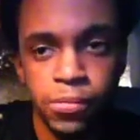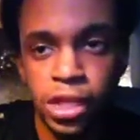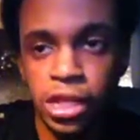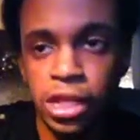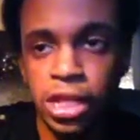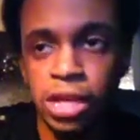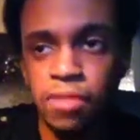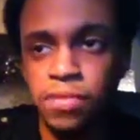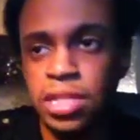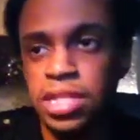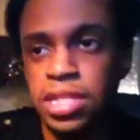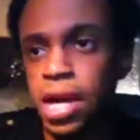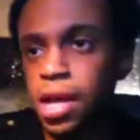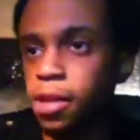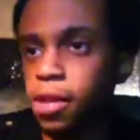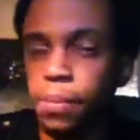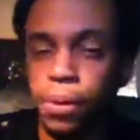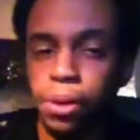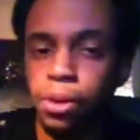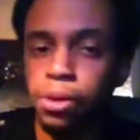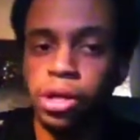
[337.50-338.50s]
And even
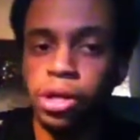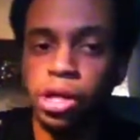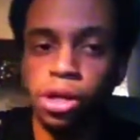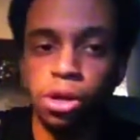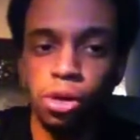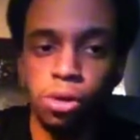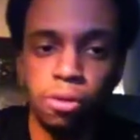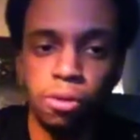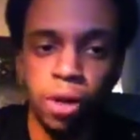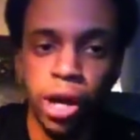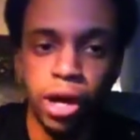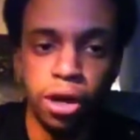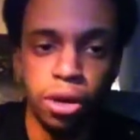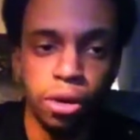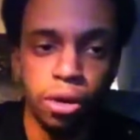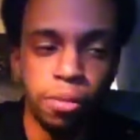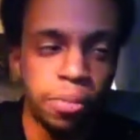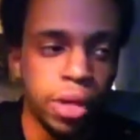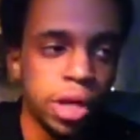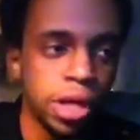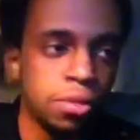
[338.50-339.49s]
Tyler Perry can go right
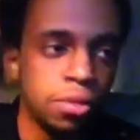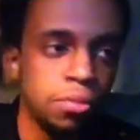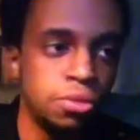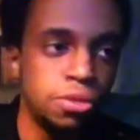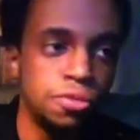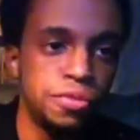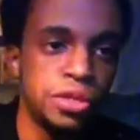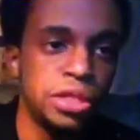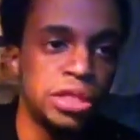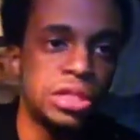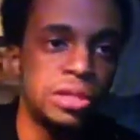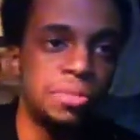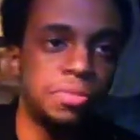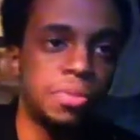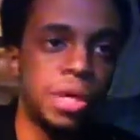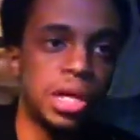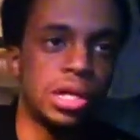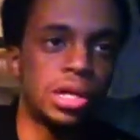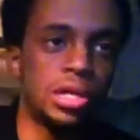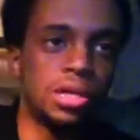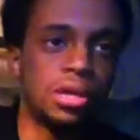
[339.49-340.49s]
on making the movies he
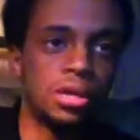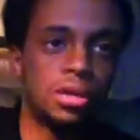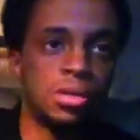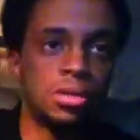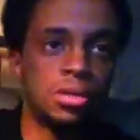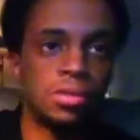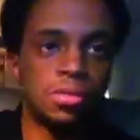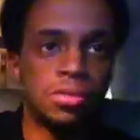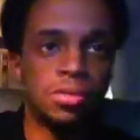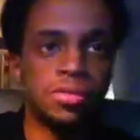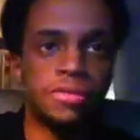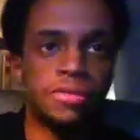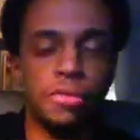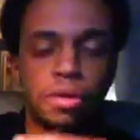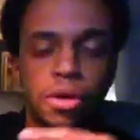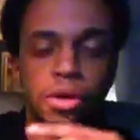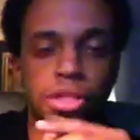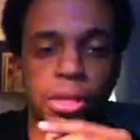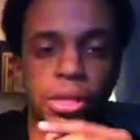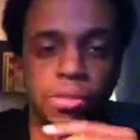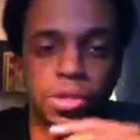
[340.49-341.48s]
make, as
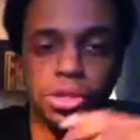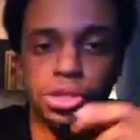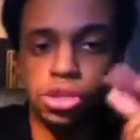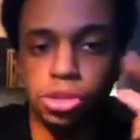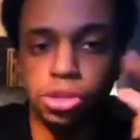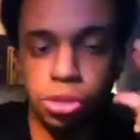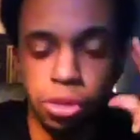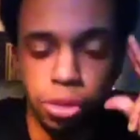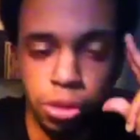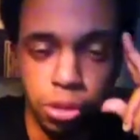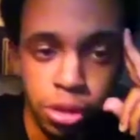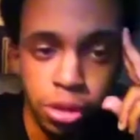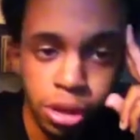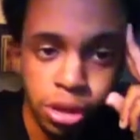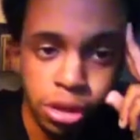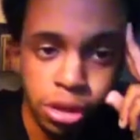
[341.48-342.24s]
far as I'm concerned.